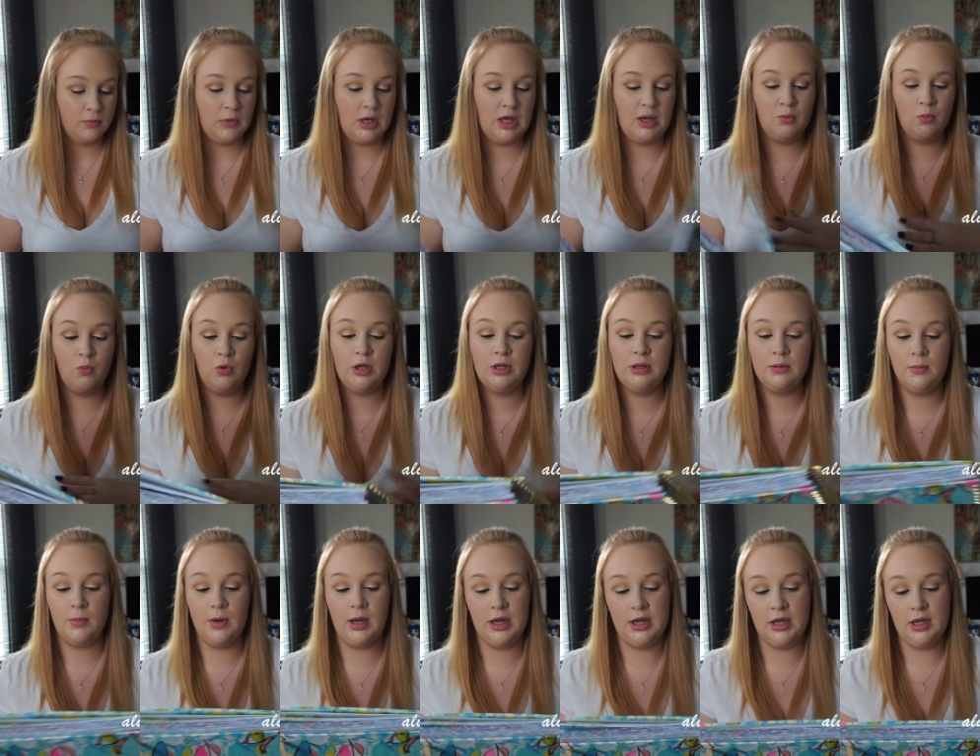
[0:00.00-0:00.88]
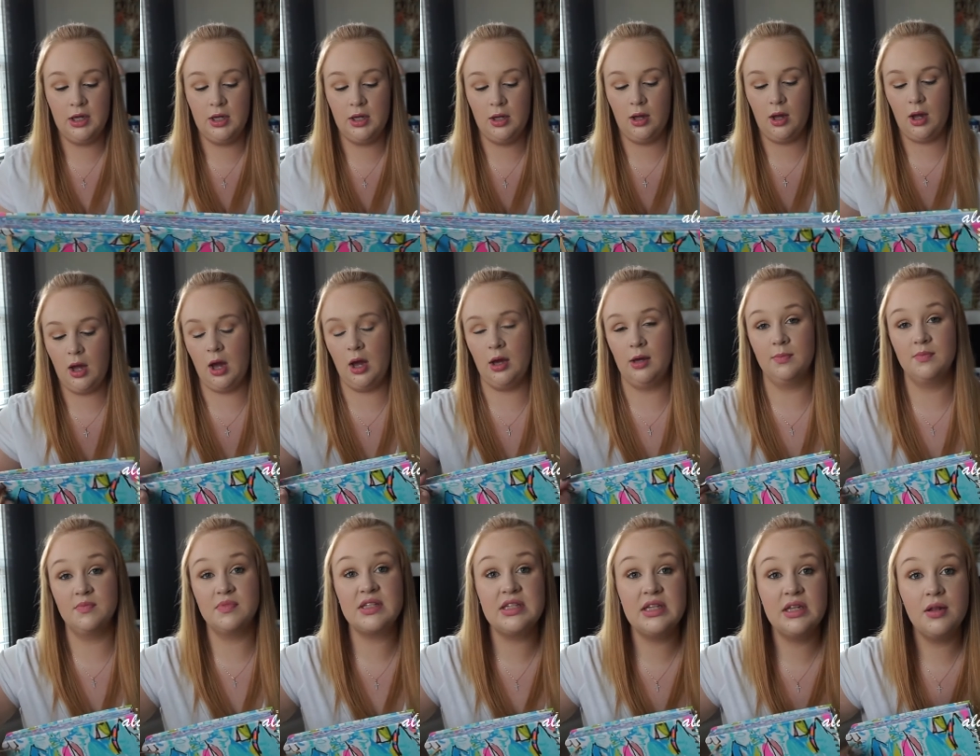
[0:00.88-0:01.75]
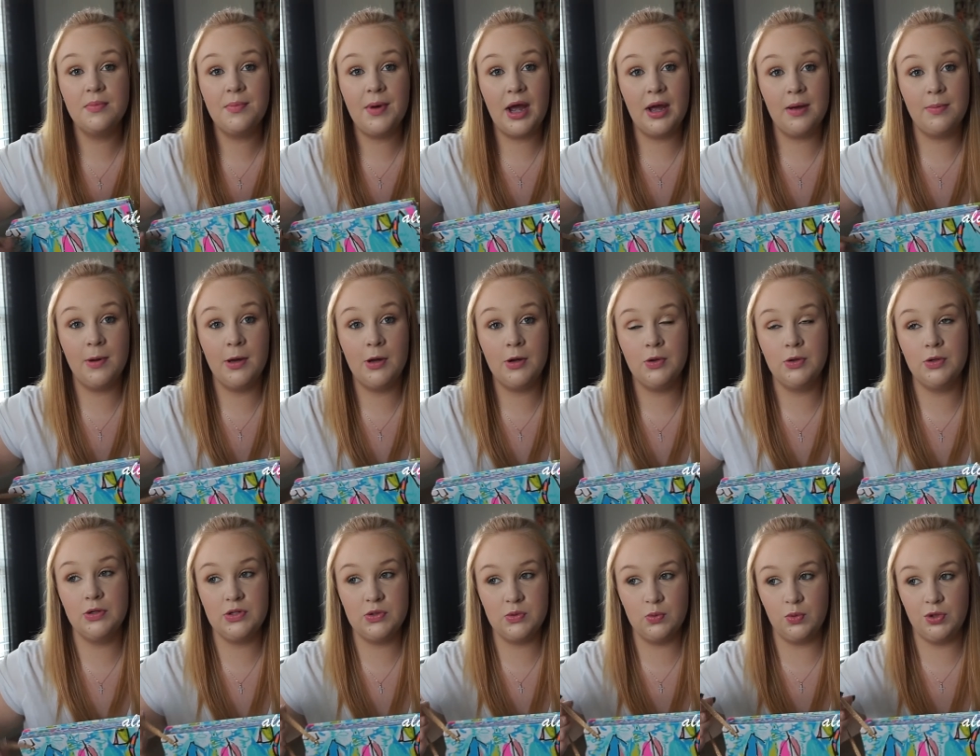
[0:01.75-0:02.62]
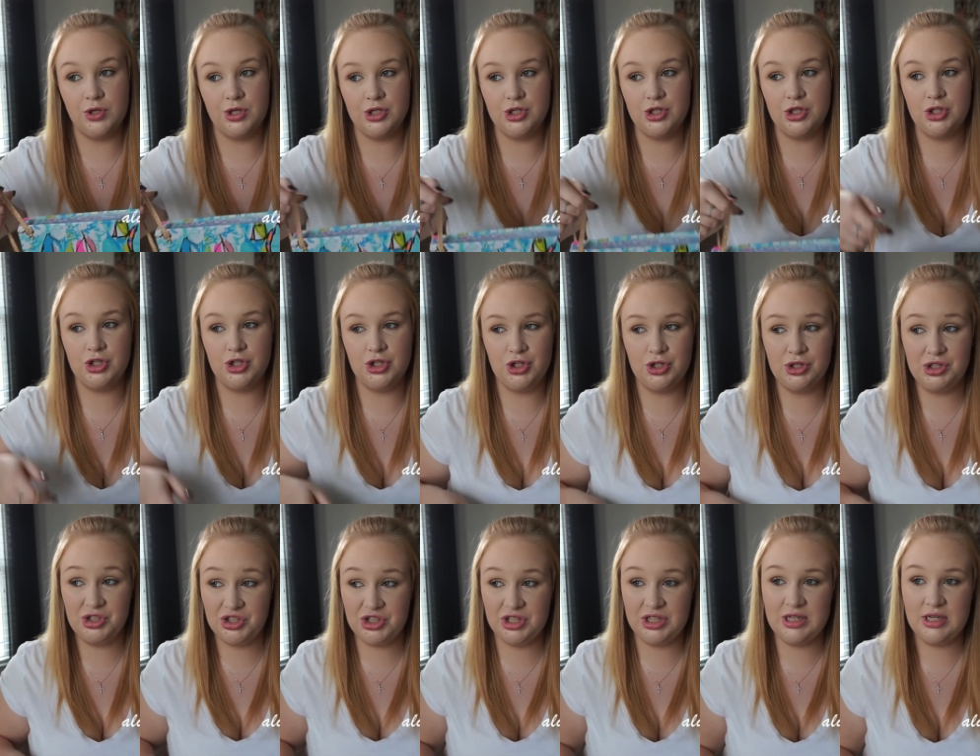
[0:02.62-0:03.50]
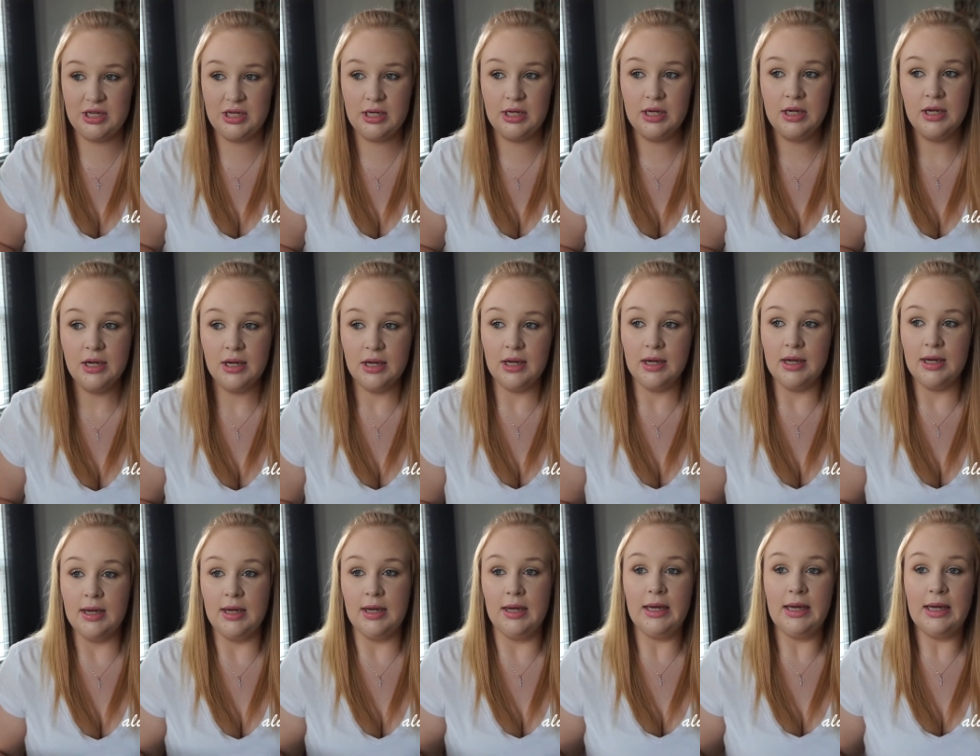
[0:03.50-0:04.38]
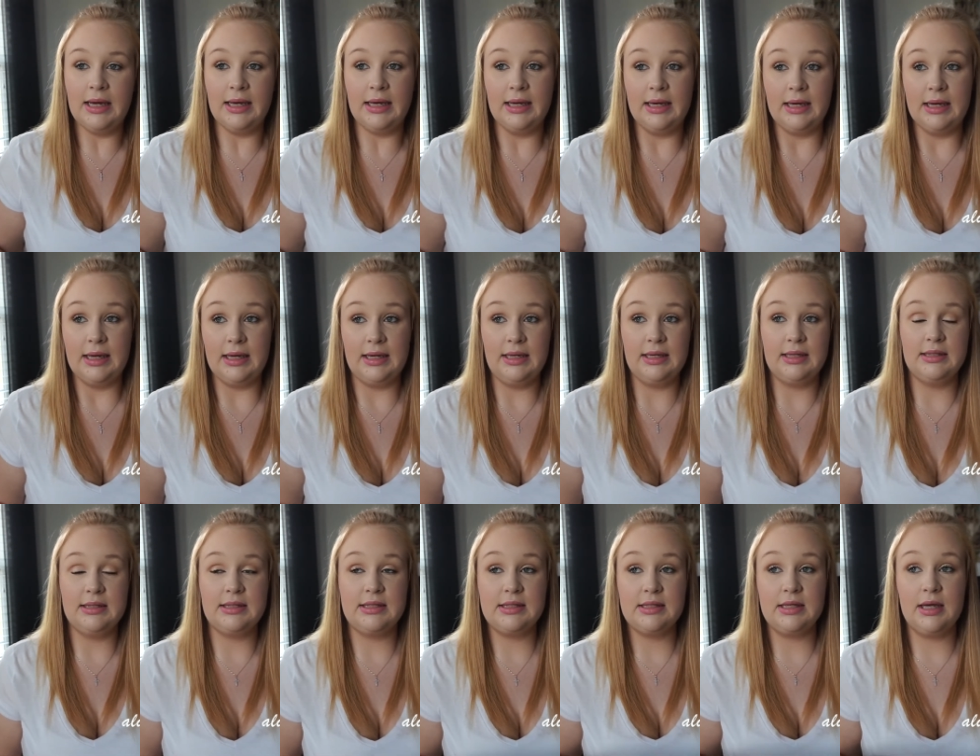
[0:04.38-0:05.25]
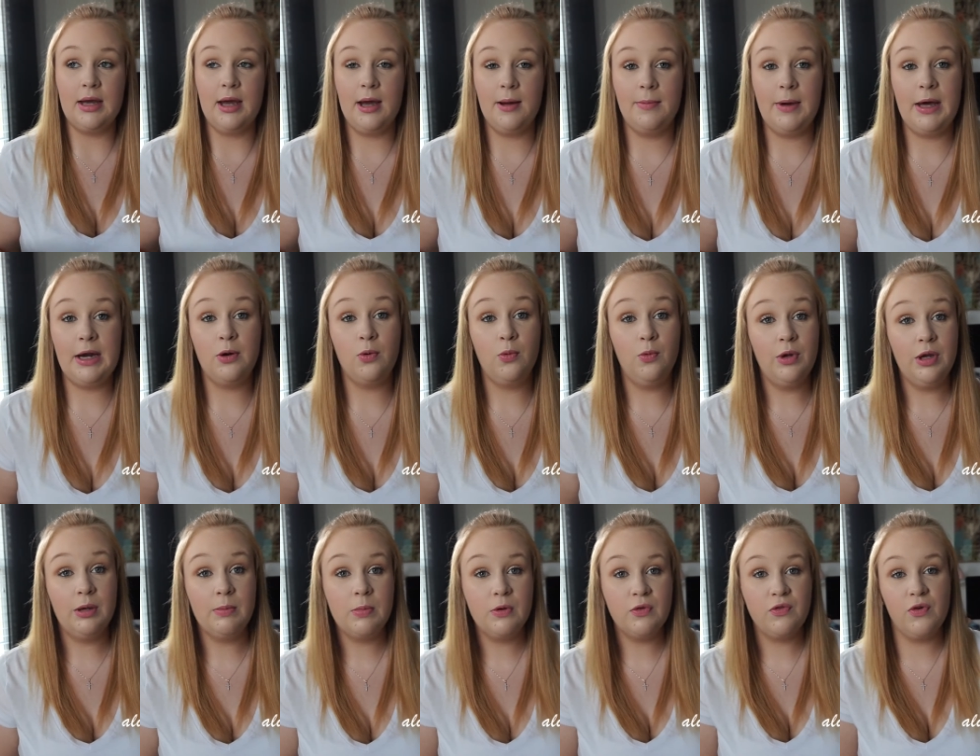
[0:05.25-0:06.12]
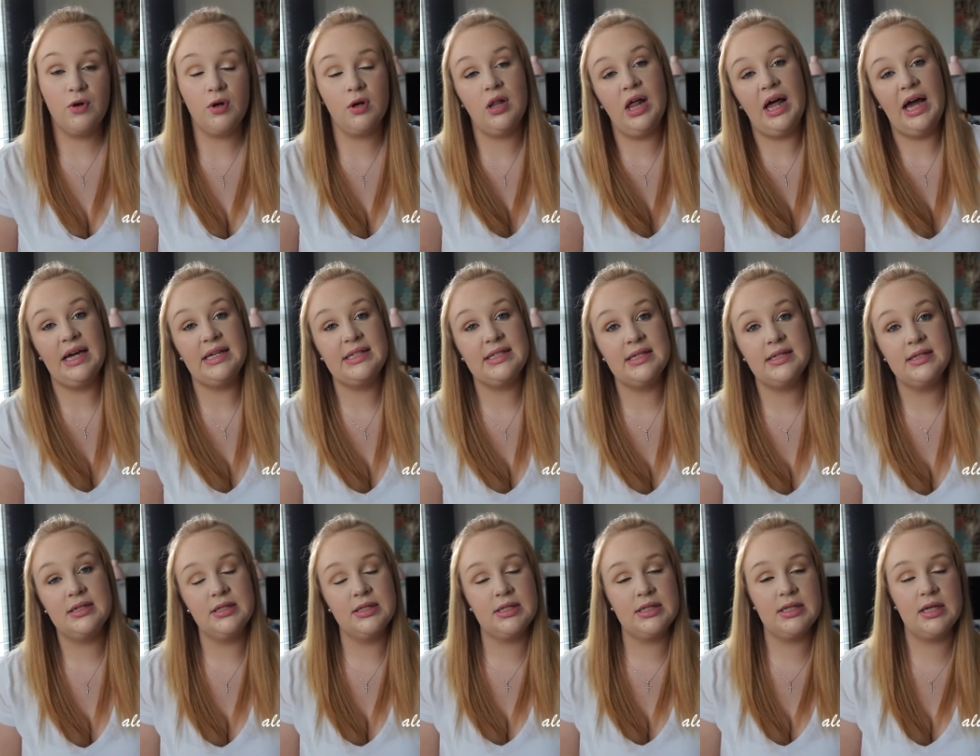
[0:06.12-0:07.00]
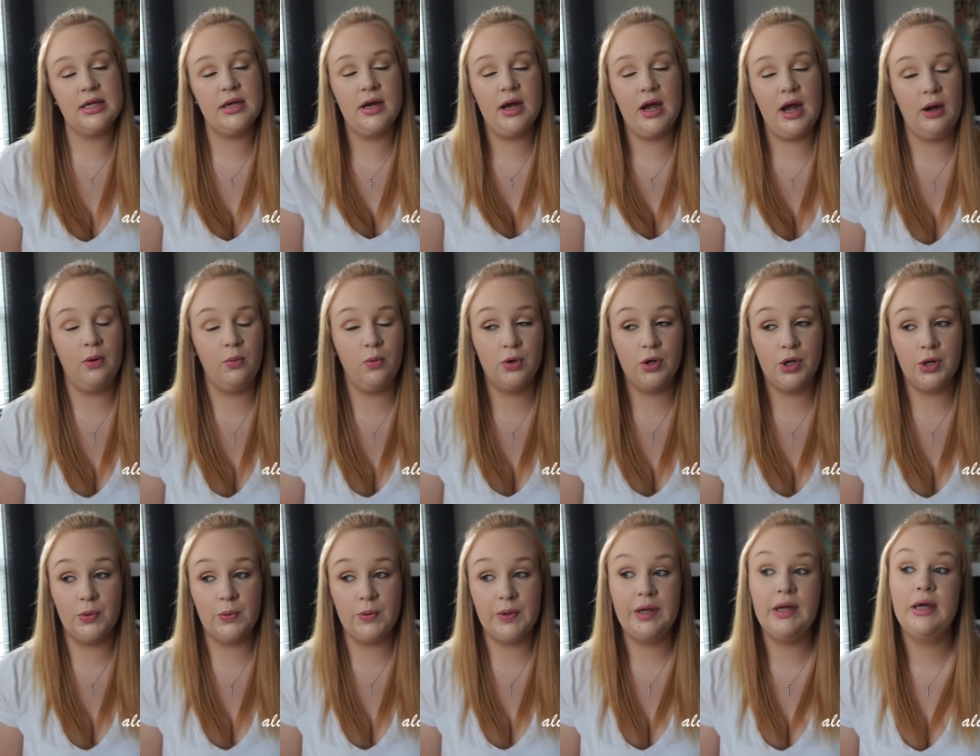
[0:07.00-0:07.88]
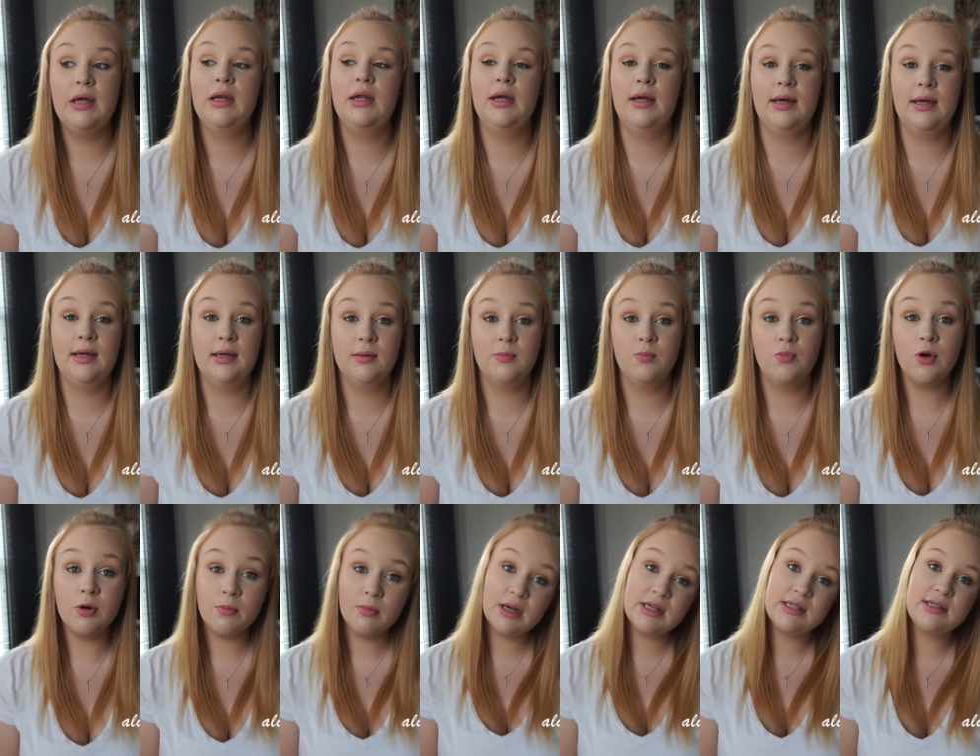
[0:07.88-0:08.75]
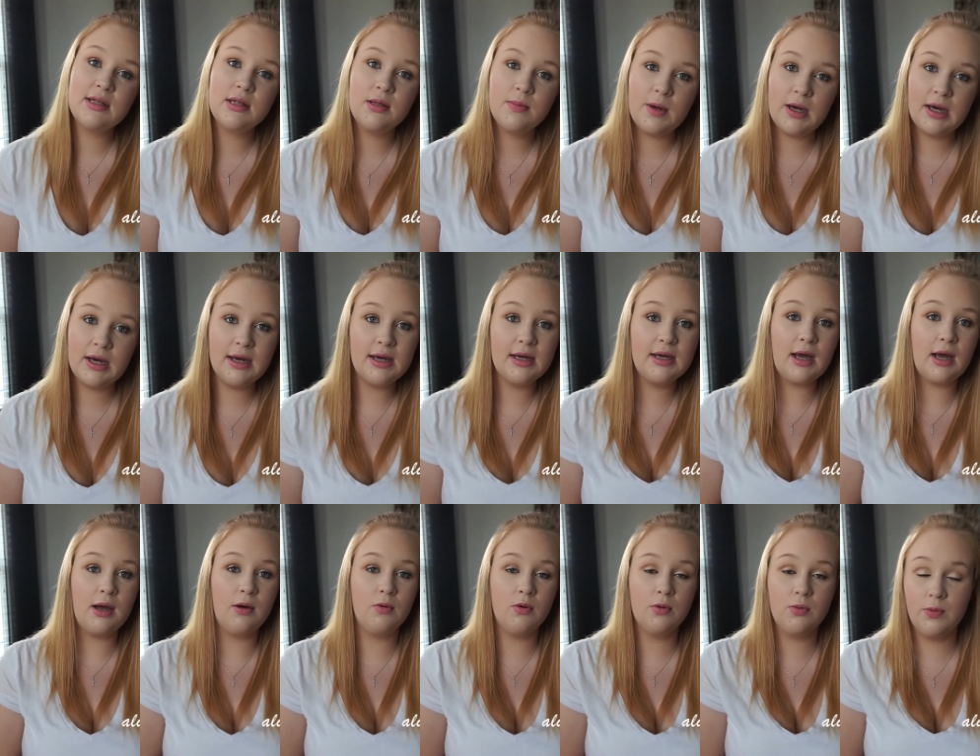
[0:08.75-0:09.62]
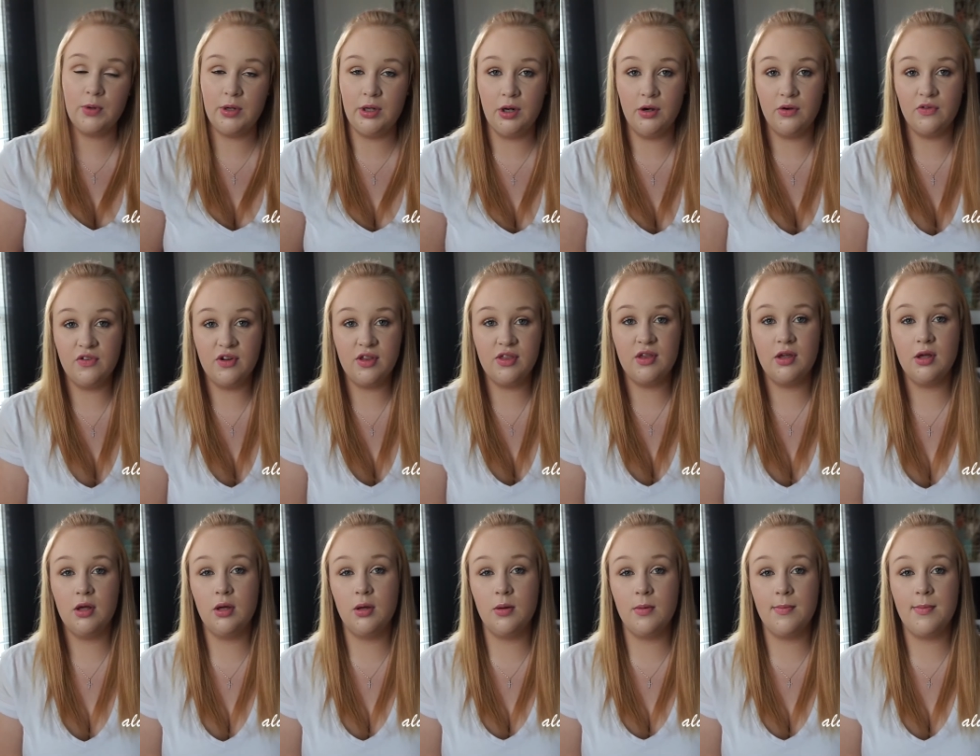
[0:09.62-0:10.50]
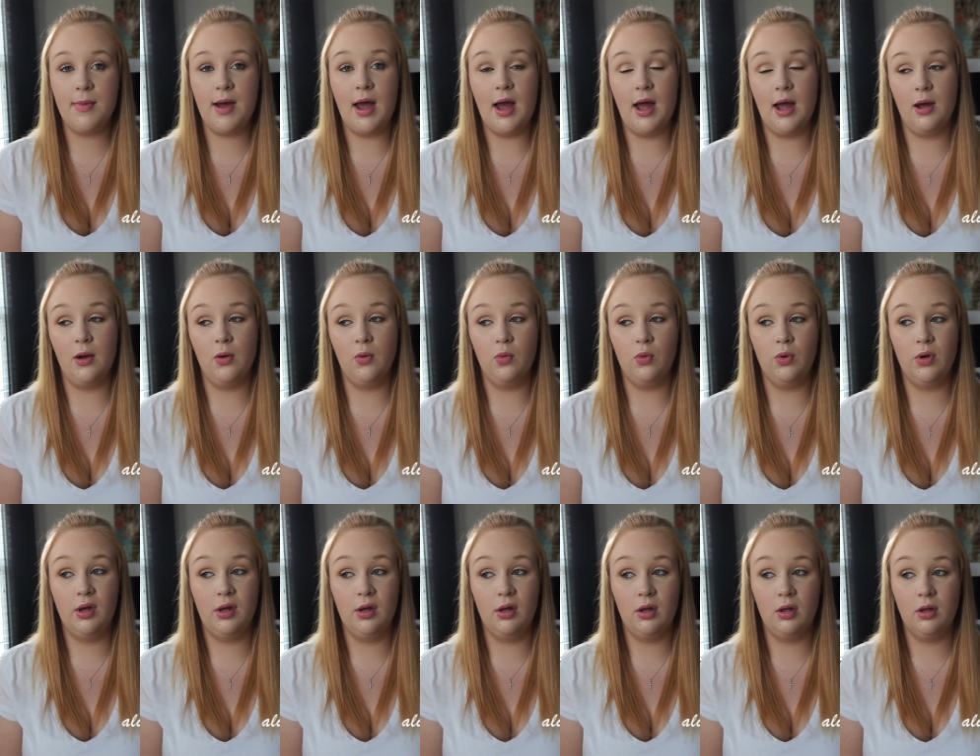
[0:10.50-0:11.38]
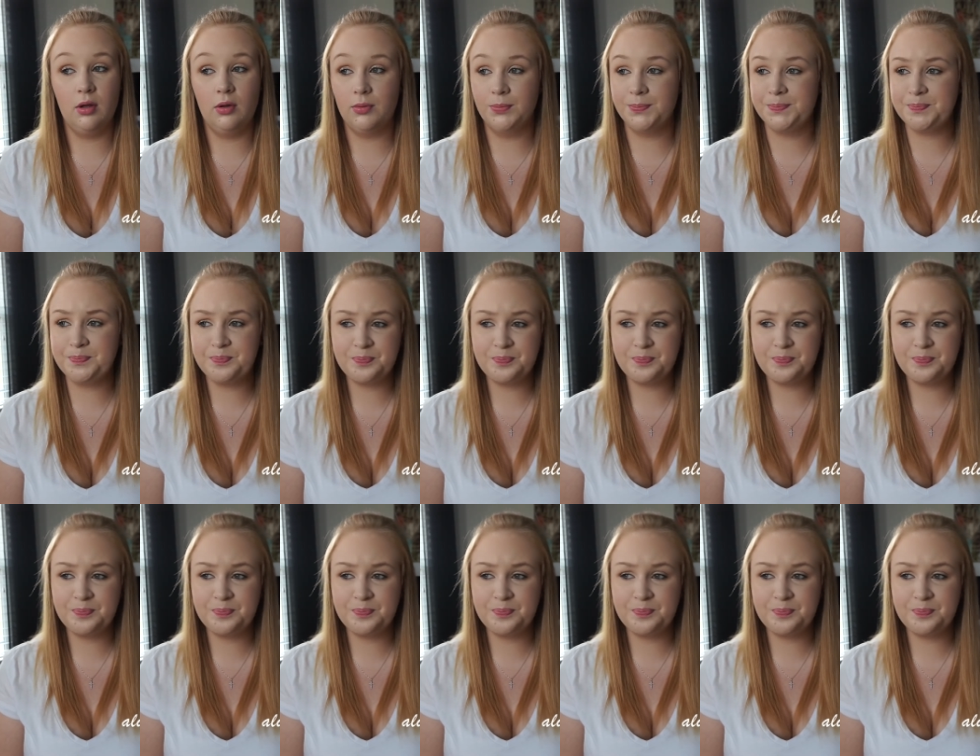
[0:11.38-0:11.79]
and when my syllabi post, which usually it's about a week before classes, I will go in and print my syllabi. I will read over them. I will